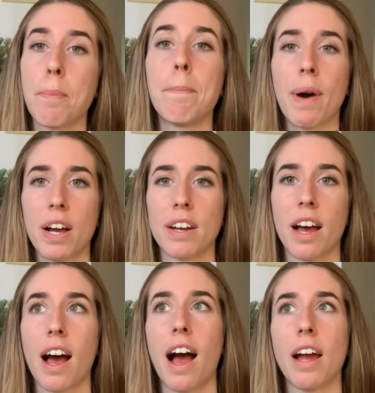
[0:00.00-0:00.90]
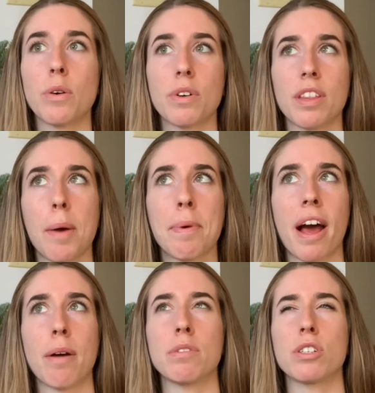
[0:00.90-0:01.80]
But I ordered them and
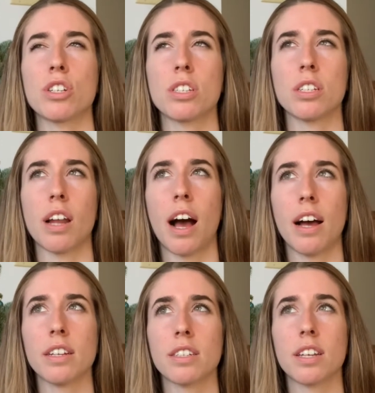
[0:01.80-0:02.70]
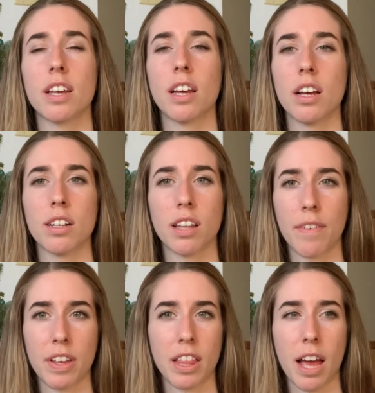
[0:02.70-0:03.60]
I was just not
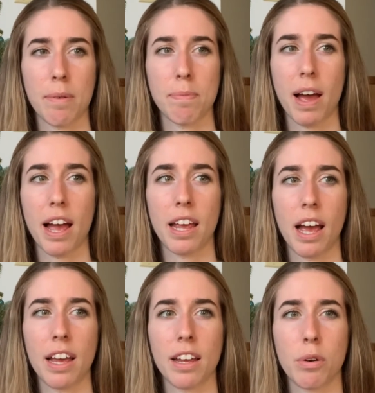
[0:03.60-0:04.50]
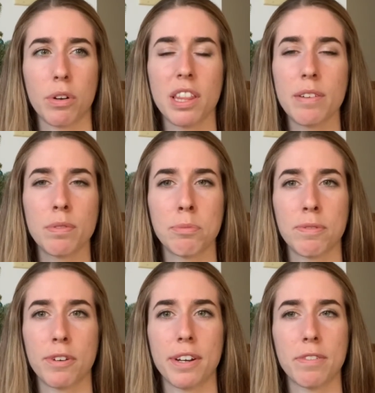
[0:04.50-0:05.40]
loving them. I ordered them from a
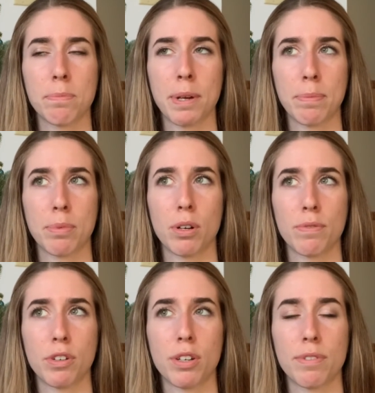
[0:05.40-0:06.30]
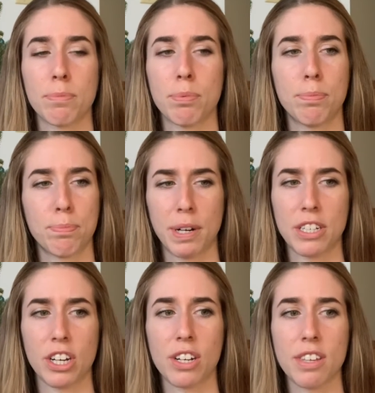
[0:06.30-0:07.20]
few different people, a few different
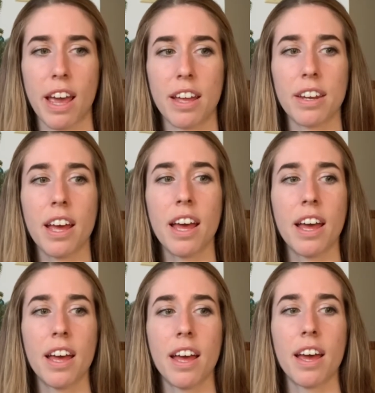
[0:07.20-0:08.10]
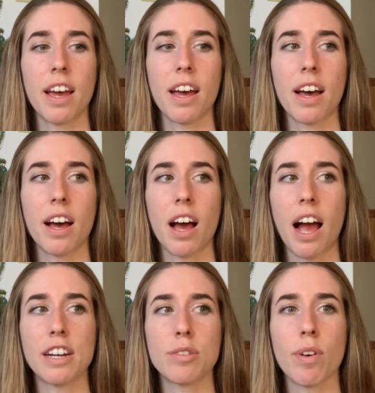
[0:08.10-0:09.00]
printers, and I
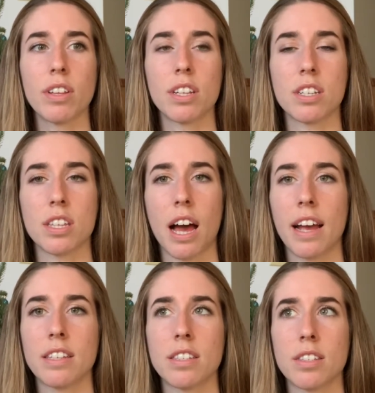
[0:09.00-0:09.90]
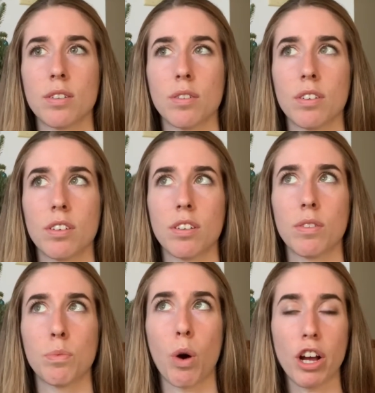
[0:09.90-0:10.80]
just felt like the designs
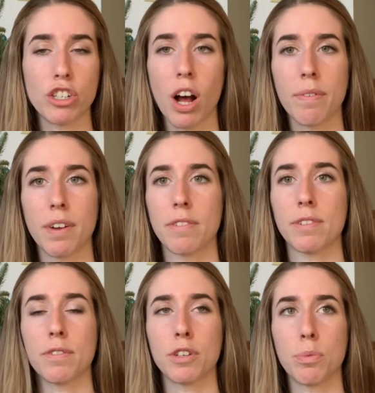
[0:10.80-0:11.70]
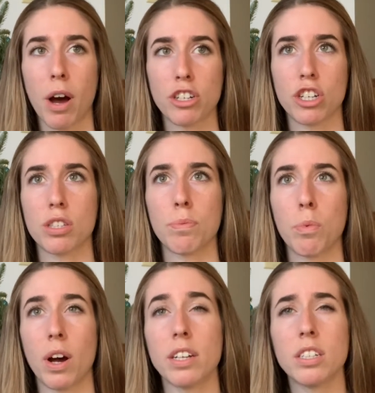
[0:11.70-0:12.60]
washed off after a few washes. The
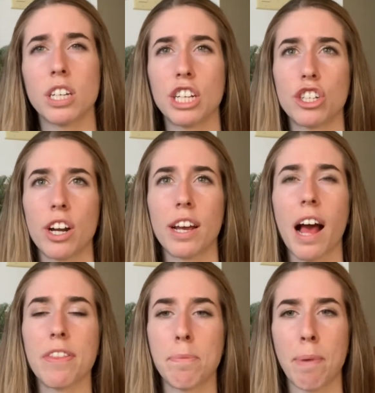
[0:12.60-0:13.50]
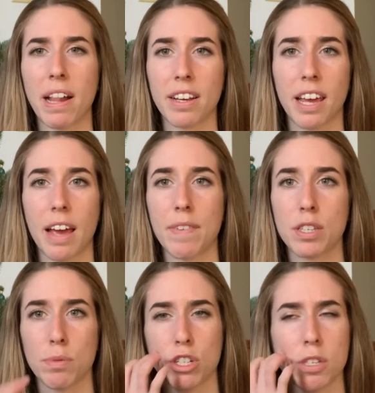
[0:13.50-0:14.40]
one t-shirt I got, the Bella Canvas,
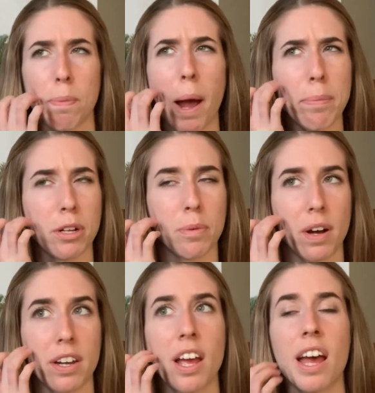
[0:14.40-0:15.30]
which is a popular one,